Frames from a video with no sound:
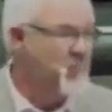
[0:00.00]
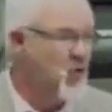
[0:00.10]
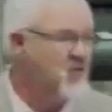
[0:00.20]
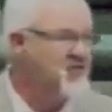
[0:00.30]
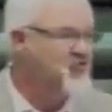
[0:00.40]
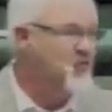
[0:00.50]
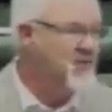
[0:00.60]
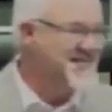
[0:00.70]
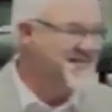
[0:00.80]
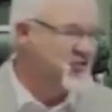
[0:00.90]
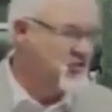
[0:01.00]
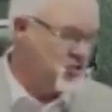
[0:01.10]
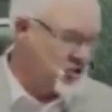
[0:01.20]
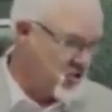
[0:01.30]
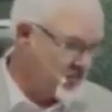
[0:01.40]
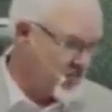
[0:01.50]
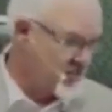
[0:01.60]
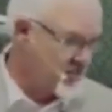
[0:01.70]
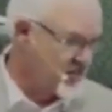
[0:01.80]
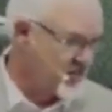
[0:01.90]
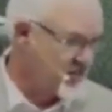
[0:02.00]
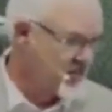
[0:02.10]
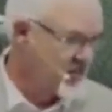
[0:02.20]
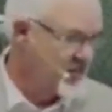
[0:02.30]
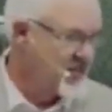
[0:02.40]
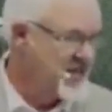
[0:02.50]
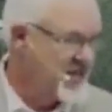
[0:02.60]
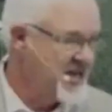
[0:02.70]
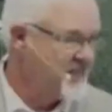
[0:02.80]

more than 22 sermons. I